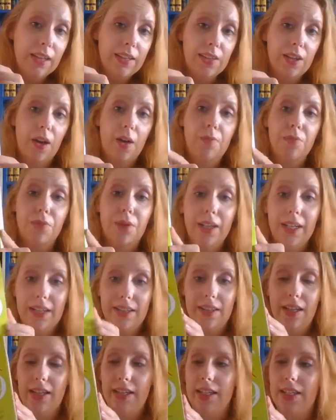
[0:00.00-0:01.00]
so I'm really
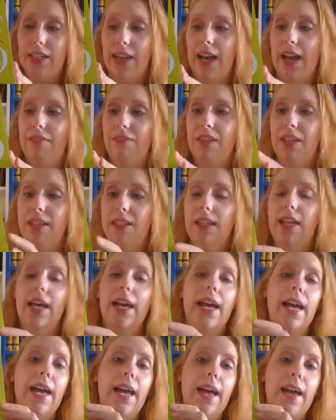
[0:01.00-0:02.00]
excited to have this.
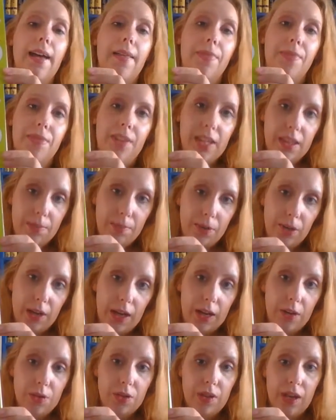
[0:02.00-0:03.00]
This book,
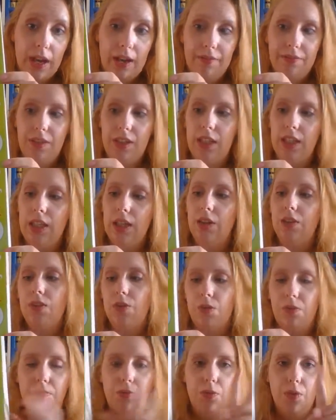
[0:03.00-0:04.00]
I also have the
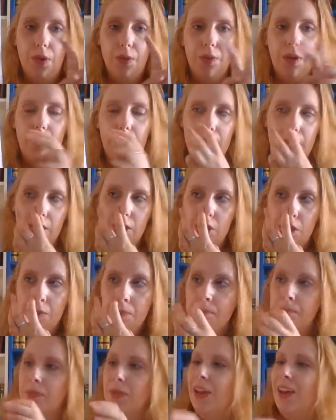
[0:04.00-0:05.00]
sort of grown-up
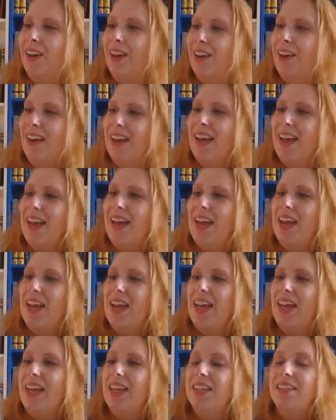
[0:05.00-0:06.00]
edition,
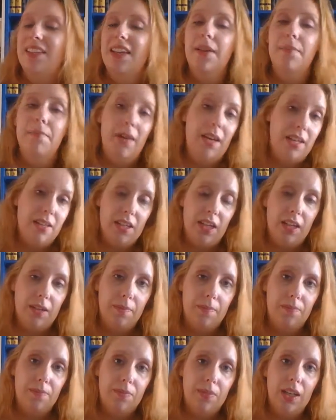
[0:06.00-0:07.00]
is amazing.
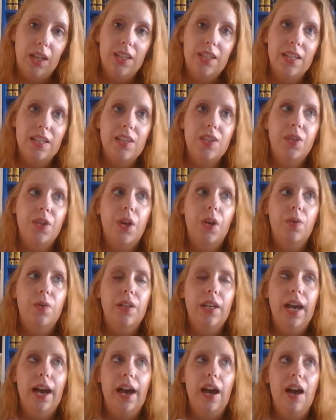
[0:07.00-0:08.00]
It does not
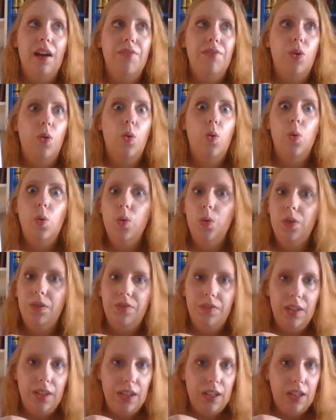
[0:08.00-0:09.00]
only have all of
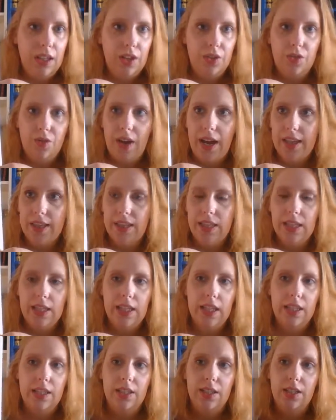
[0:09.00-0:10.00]
the addresses
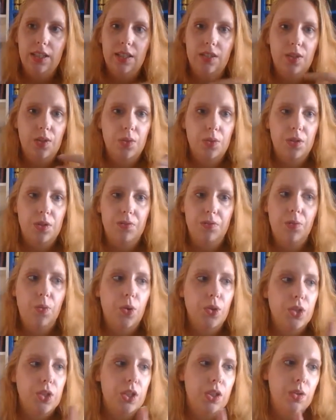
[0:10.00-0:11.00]
and sort of
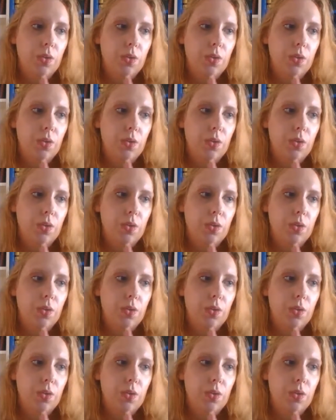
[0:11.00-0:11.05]
what